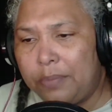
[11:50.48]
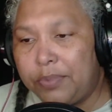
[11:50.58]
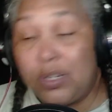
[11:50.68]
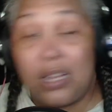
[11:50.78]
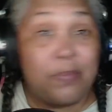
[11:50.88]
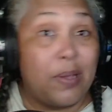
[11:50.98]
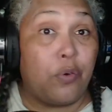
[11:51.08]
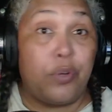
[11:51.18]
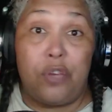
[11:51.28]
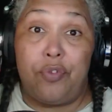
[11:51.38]
So that's my
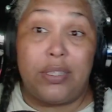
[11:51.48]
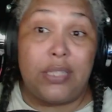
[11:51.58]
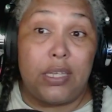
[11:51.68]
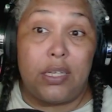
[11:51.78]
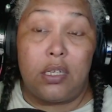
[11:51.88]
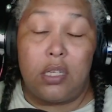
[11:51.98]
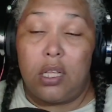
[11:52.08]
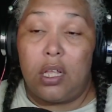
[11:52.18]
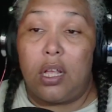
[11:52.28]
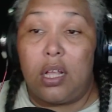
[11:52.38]
only critique,
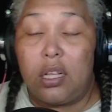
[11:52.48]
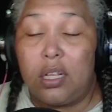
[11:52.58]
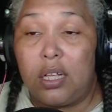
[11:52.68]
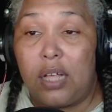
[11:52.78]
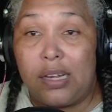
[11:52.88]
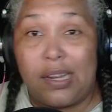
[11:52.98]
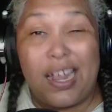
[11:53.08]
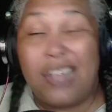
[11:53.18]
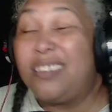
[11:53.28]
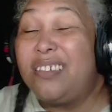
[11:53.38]
and that
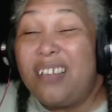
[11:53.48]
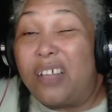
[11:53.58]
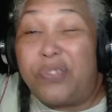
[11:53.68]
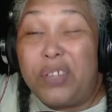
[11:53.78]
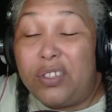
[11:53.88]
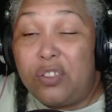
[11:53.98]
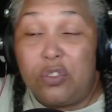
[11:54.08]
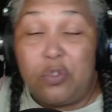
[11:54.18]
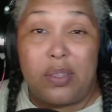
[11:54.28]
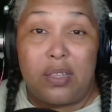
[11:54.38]
had nothing to
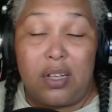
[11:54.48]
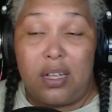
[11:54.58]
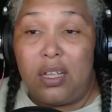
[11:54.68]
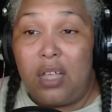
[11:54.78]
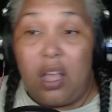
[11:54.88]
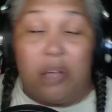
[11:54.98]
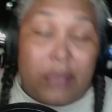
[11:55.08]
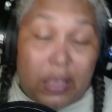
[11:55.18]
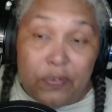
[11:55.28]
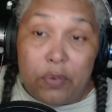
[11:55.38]
do with her.
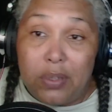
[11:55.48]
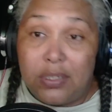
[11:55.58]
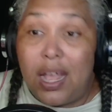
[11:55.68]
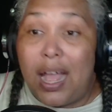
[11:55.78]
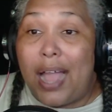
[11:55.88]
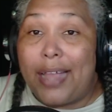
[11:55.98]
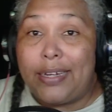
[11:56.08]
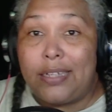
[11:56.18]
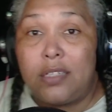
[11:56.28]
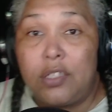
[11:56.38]
If it was her
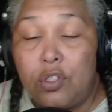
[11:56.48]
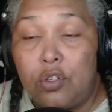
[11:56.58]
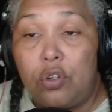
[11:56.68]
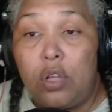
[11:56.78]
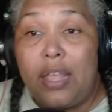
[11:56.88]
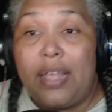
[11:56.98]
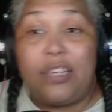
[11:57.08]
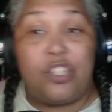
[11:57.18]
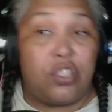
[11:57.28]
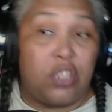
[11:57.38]
idea to do,
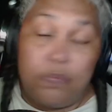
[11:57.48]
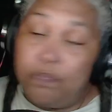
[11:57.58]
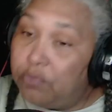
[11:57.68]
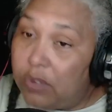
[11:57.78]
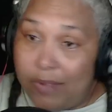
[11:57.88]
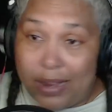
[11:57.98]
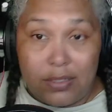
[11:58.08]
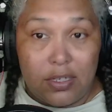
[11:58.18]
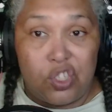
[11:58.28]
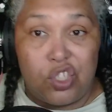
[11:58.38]
the
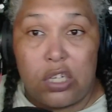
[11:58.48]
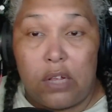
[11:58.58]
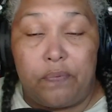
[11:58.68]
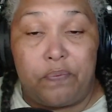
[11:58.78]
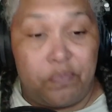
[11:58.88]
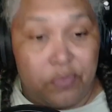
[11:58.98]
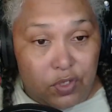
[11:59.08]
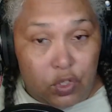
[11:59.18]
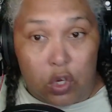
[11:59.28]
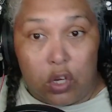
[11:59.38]
director should have
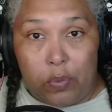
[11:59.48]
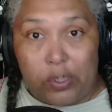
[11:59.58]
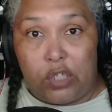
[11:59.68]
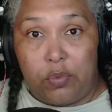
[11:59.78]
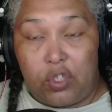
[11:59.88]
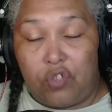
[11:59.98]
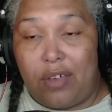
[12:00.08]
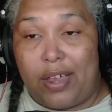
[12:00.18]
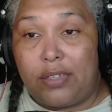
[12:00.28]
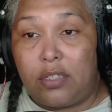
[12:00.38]
took what she was
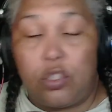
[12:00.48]
trying to